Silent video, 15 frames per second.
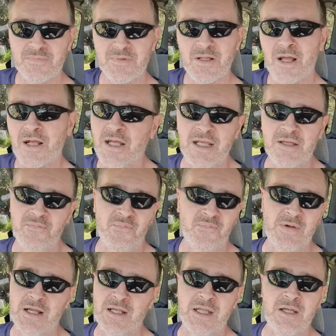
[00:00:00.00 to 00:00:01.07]
Like I give a
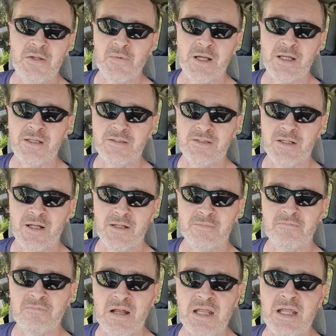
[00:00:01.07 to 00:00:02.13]
fuck anyway. You know,
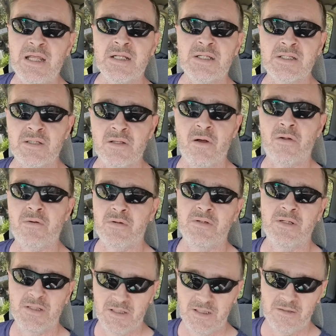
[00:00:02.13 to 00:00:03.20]
money is not
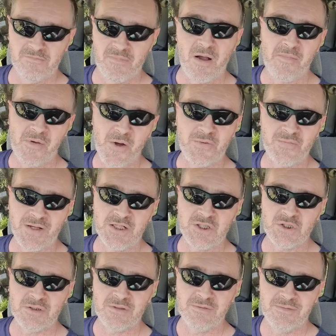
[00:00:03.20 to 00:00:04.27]
my
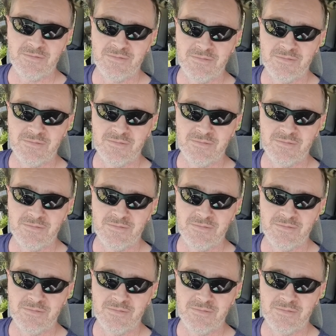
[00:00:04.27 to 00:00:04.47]
motivation.